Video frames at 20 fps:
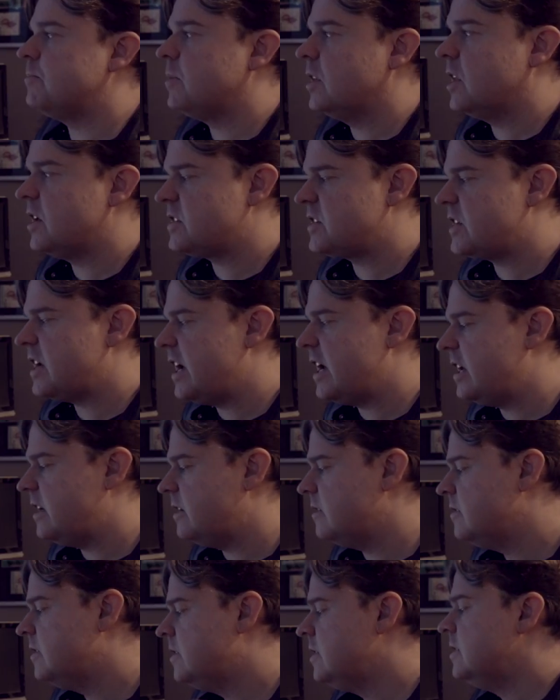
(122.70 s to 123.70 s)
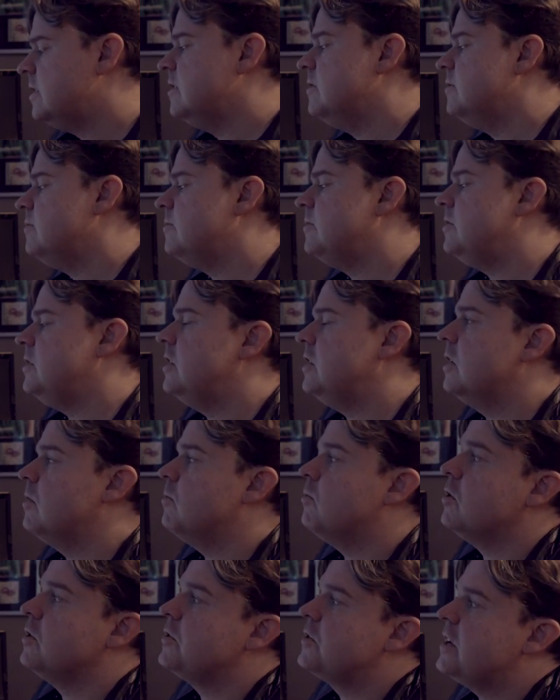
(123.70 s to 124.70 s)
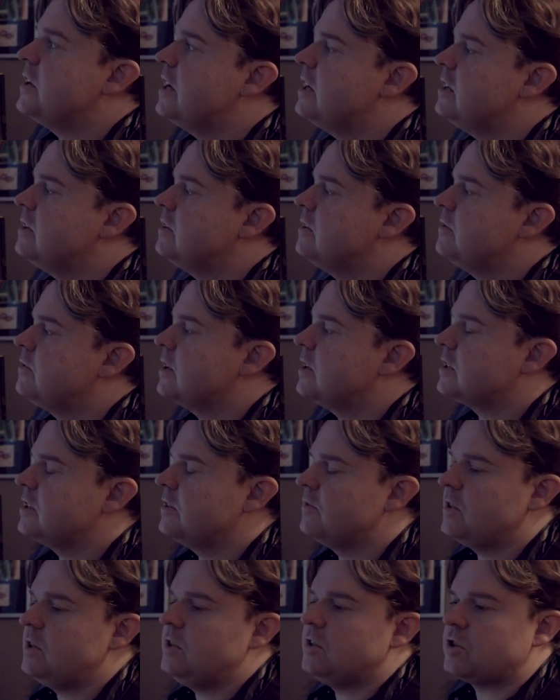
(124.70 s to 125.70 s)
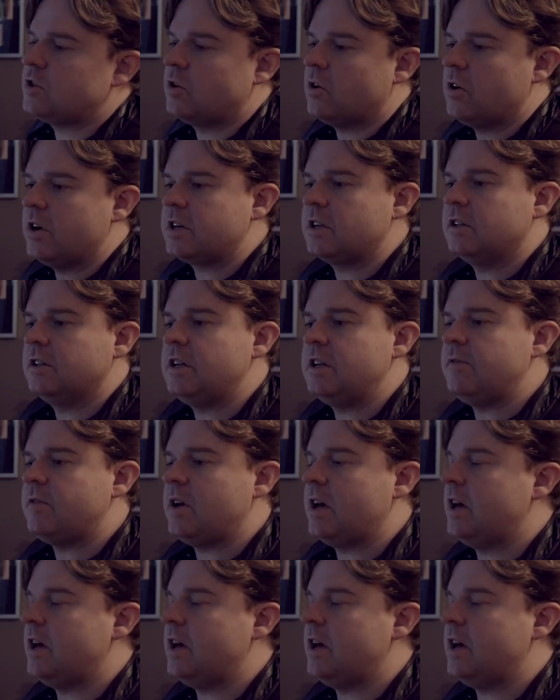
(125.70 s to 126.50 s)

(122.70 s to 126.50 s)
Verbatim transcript: at plus 8. You don't want that. Effectively, you're trying to leave